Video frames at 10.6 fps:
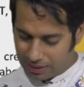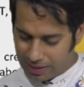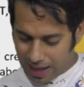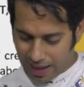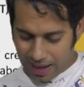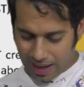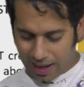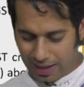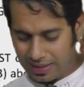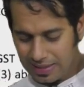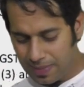The
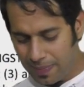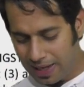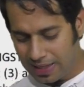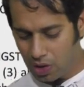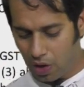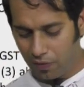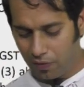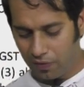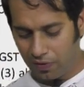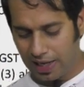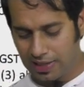ITC balance
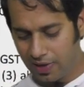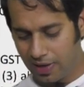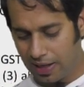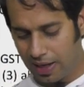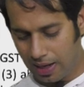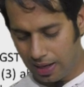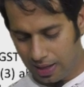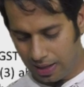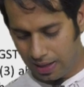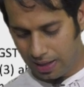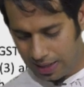of transferor
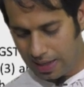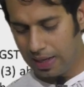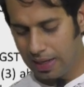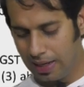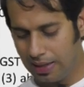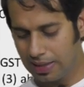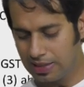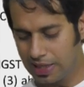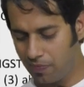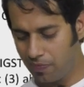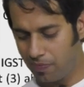A in the
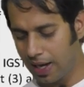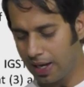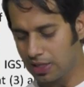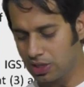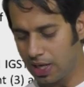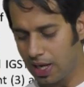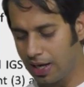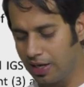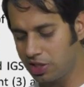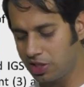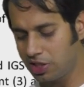state of Maharashtra
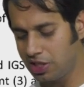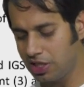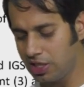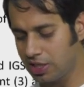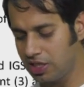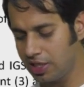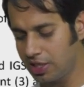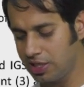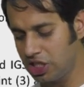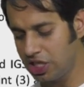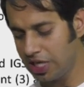under CGST,
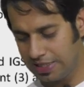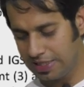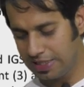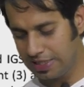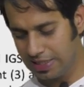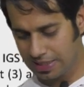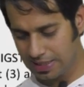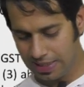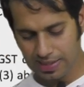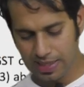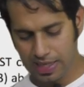SGST, IGST
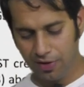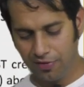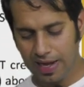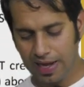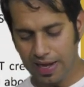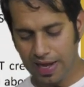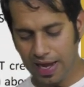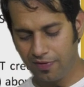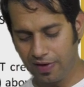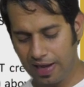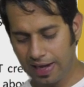is 5 lakh,
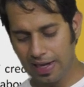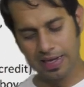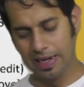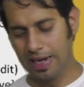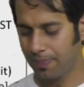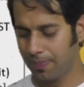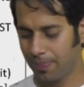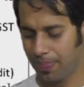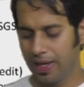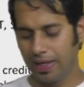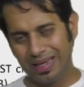5 lakh and 10 lakh.
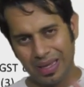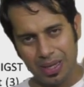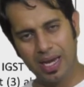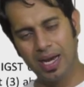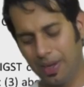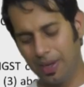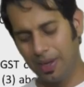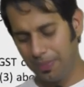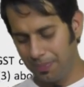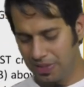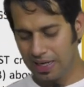
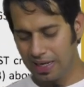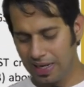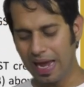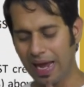Mr.